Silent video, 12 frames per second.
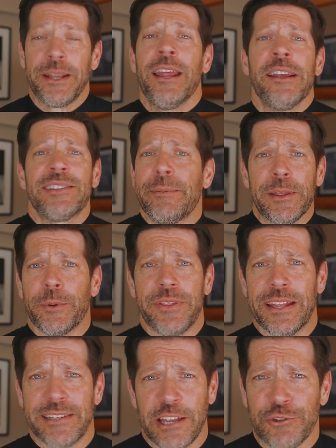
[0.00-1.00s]
I mean, same thing
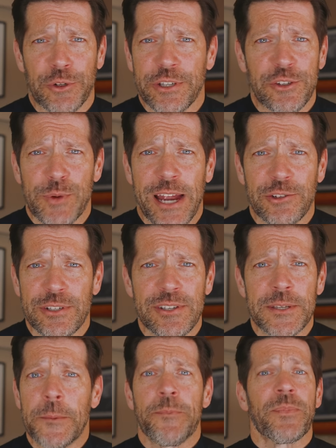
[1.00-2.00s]
with the intentional
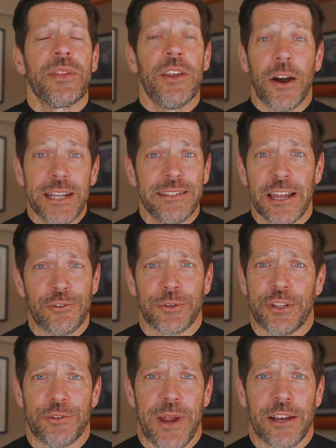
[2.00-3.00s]
distractions, the
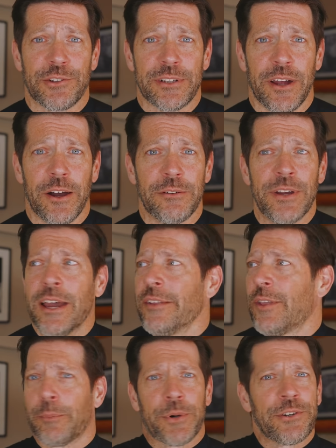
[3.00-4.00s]
unintentional distraction of
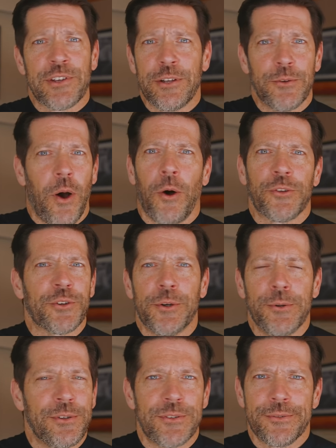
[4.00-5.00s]
the person who also
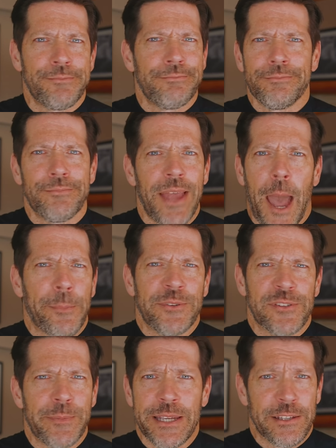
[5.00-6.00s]
who's
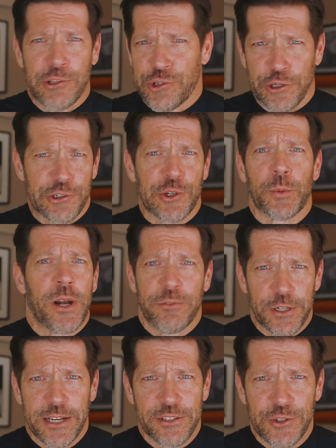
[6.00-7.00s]
happens to be in the church or
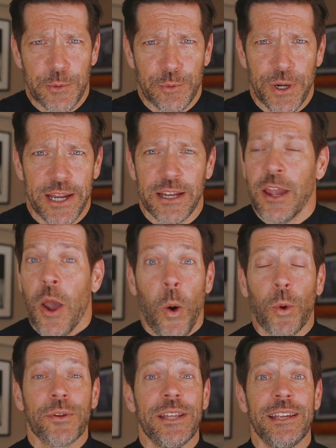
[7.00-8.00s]
wherever it is you're praying,
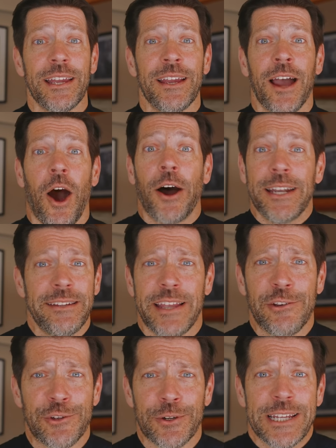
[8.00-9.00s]
or the
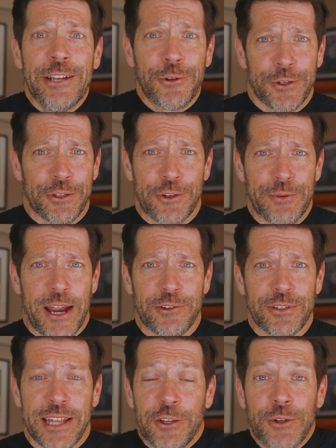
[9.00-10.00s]
unintentional internal
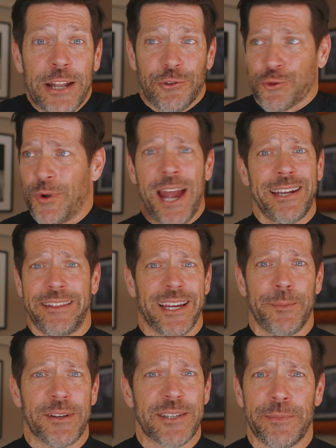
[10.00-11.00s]
distraction. Like, you're not trying to
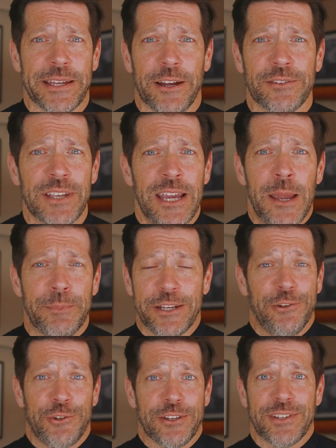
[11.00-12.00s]
think about something else,
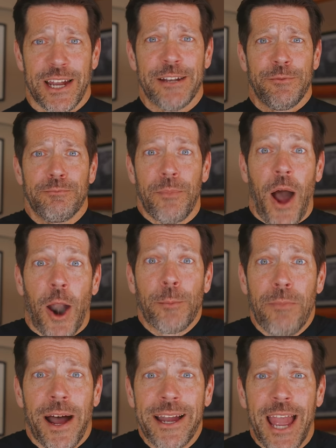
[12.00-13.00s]
but you just of,
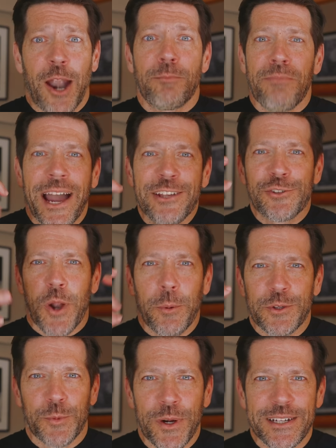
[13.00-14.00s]
our, our minds are
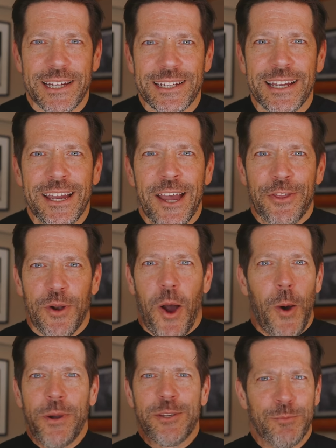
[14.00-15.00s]
always working.
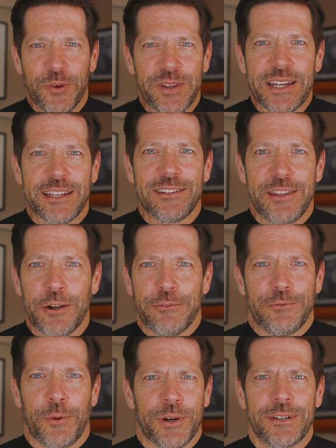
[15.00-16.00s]
They're always moving, and
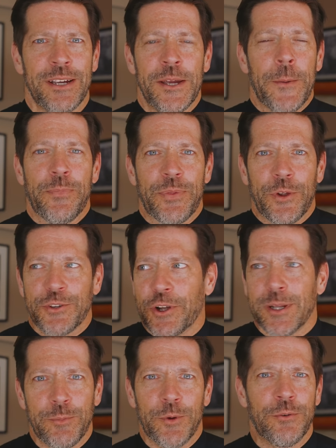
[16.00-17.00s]
therefore they're
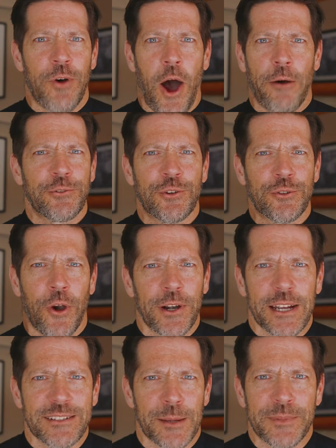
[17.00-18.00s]
gonna move off
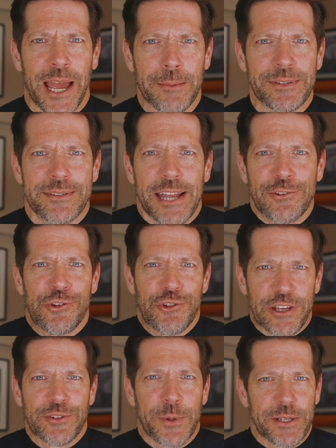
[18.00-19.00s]
target sometimes. That's
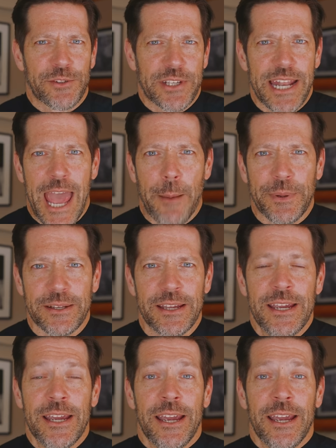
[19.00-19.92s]
just what's gonna happen.